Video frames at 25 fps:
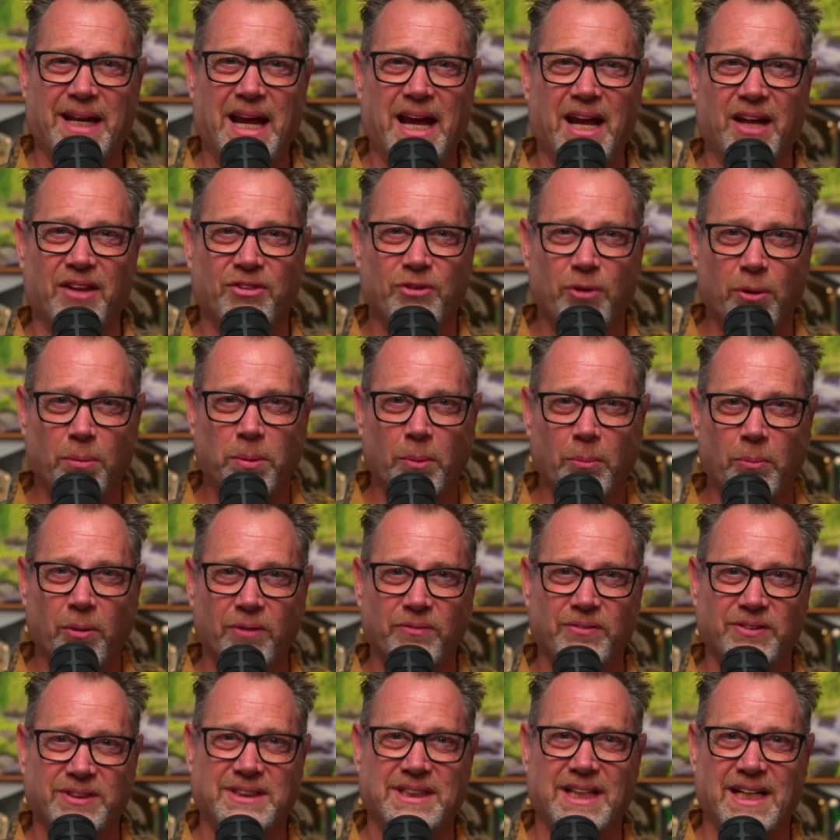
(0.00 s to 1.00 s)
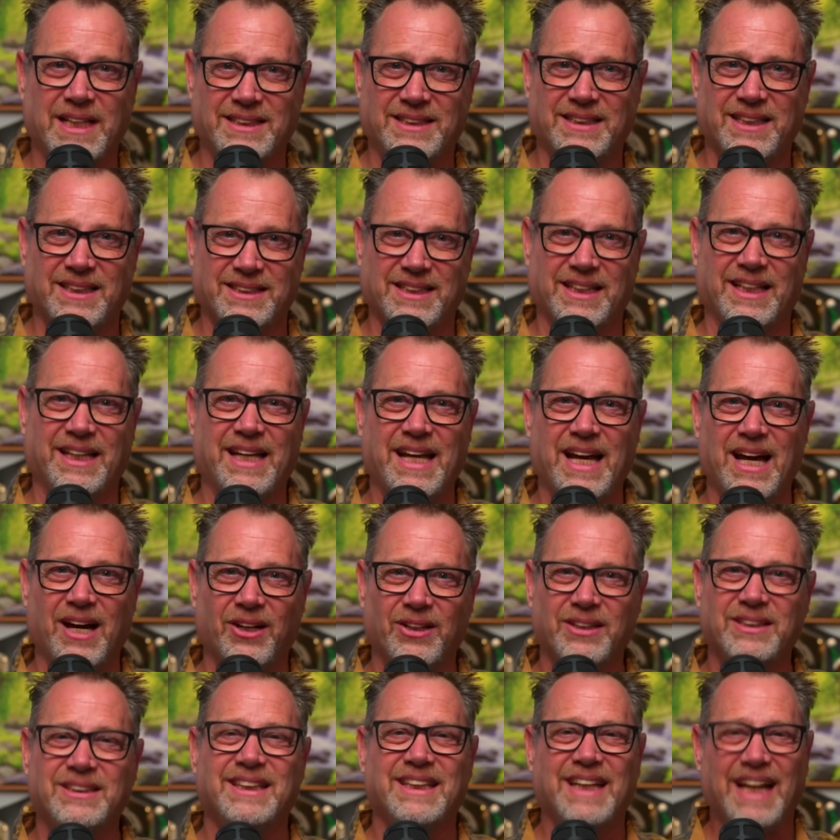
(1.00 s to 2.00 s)
Anthropomorphized doesn't count
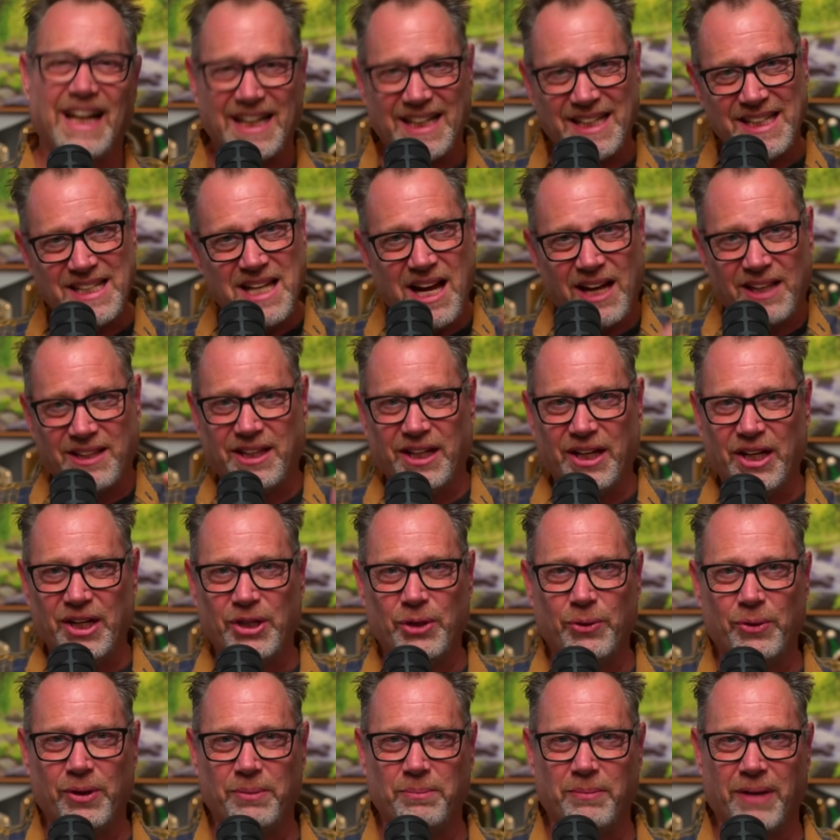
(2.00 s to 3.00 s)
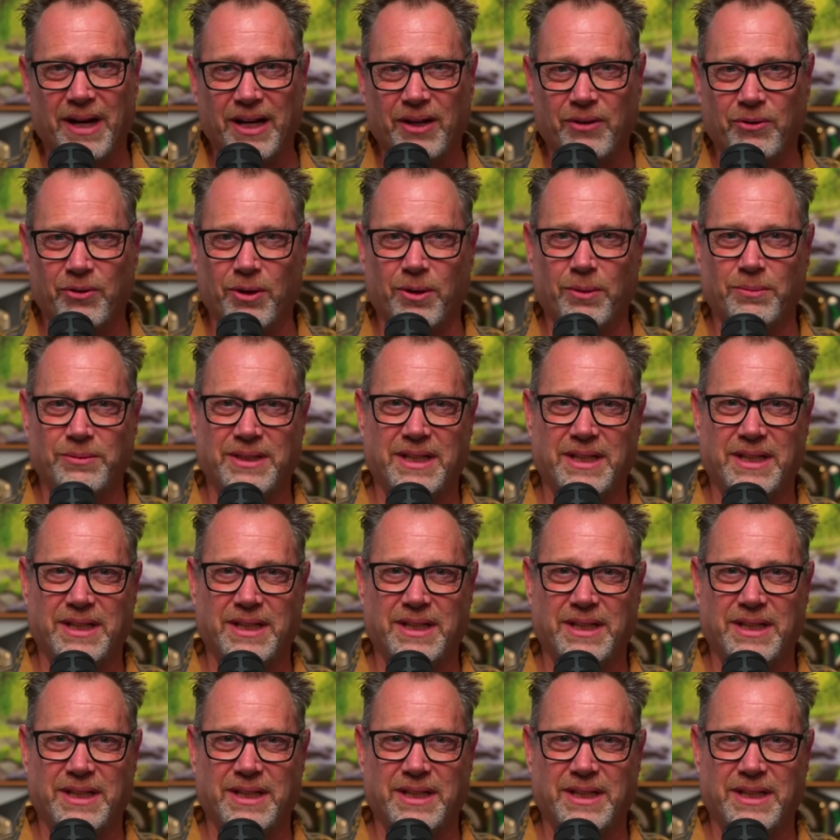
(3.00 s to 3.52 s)
because it had nothing to do with microbes,